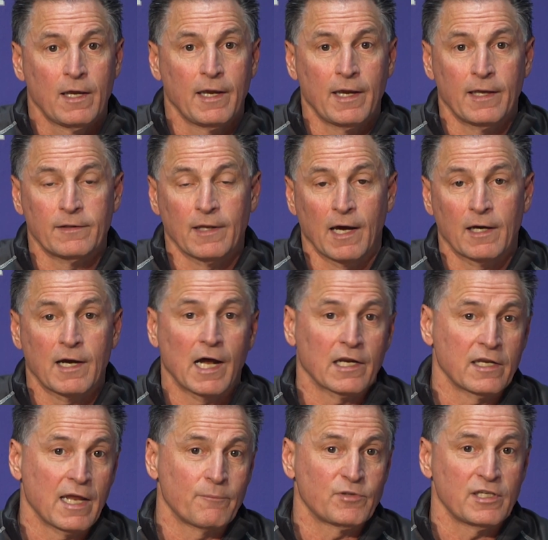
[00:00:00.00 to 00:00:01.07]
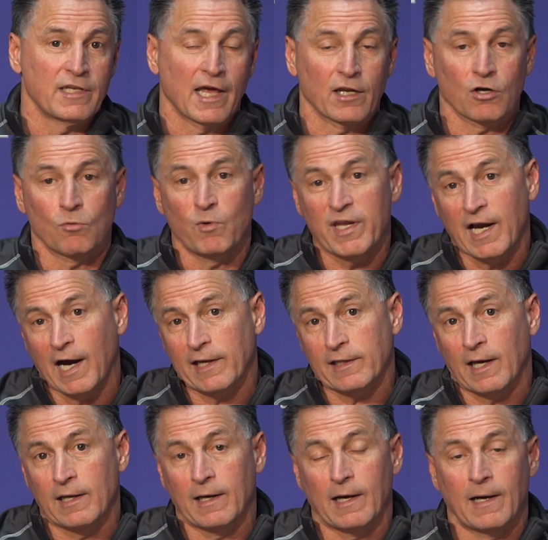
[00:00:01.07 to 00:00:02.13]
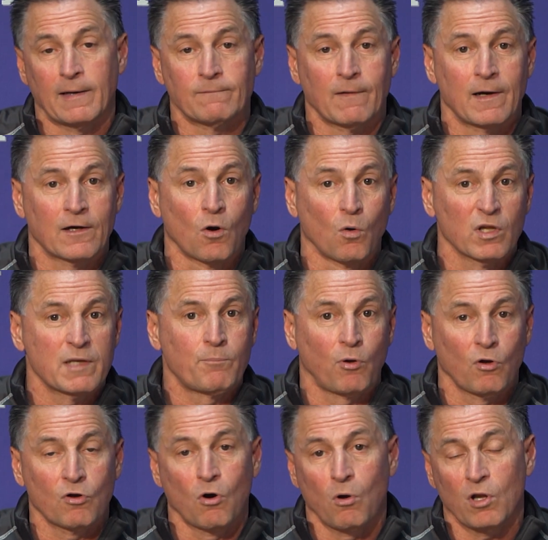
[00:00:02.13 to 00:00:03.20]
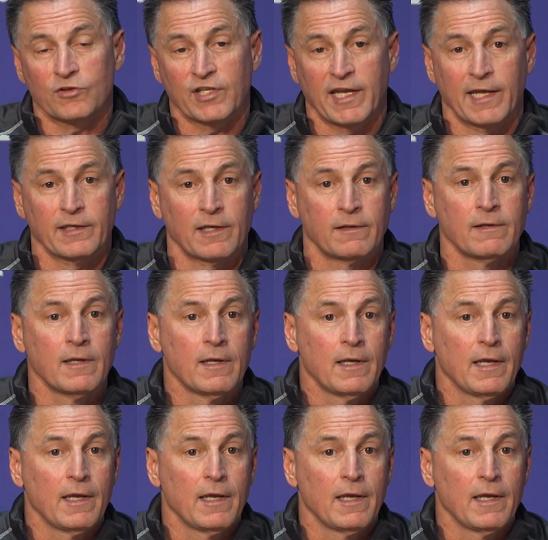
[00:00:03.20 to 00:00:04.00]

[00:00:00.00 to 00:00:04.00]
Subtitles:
and got an empty netter. We got a goalie pull goal at the end